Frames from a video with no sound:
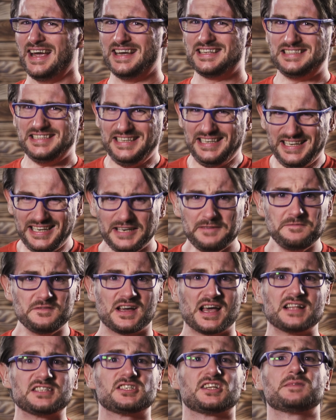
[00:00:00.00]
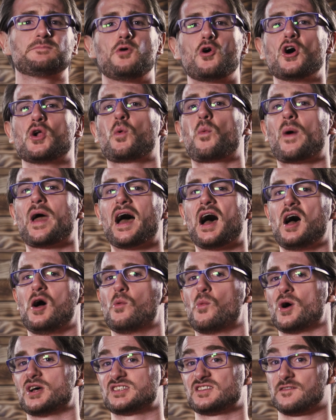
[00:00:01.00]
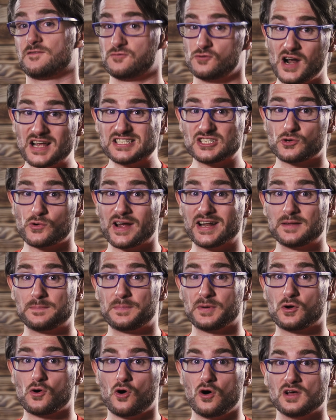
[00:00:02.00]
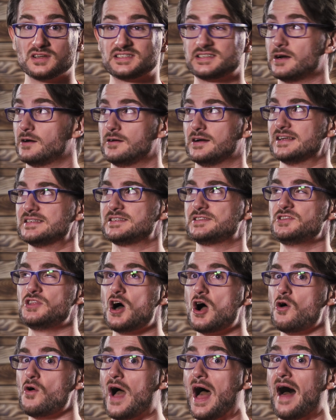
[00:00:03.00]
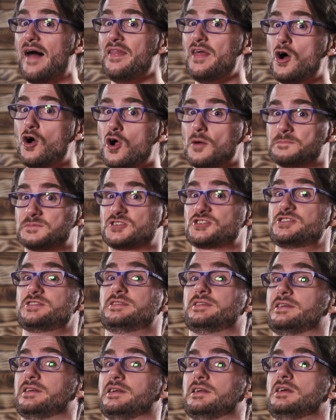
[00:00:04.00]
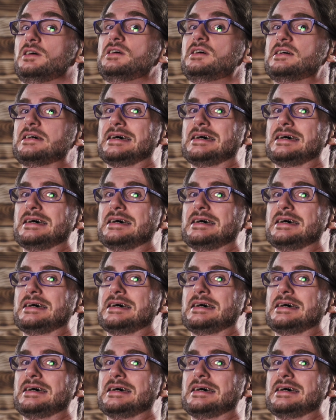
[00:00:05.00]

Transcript: It even got to the point where I was frustrated because there is no other option.